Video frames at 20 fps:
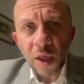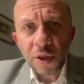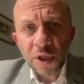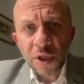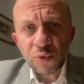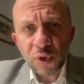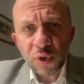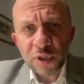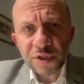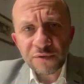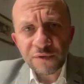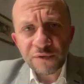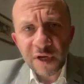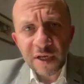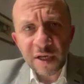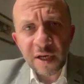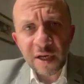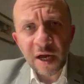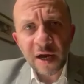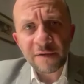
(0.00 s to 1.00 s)
that was
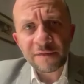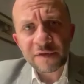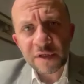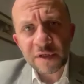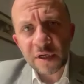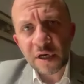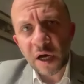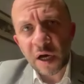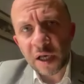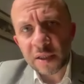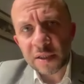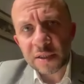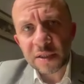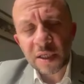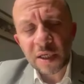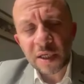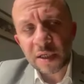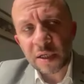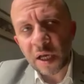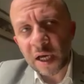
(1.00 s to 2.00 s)
created after Gantz
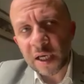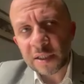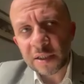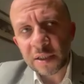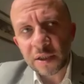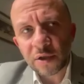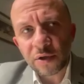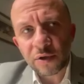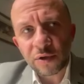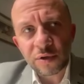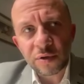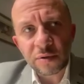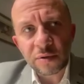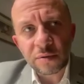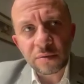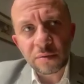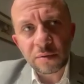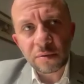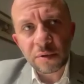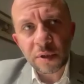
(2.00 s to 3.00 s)
and Eisenkot
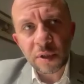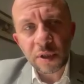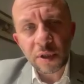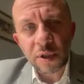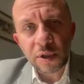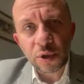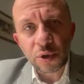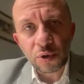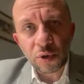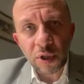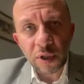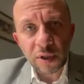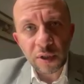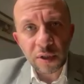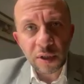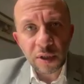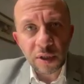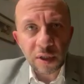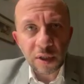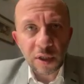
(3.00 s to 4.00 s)
joined
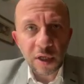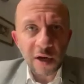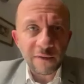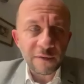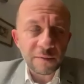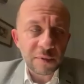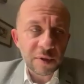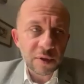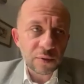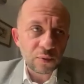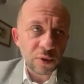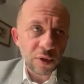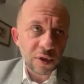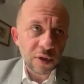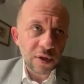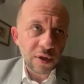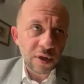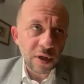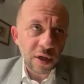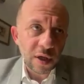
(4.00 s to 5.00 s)
the government
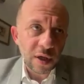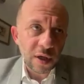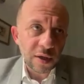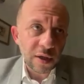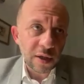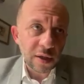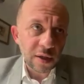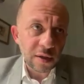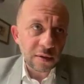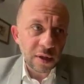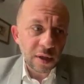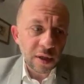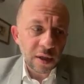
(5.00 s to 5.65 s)
with the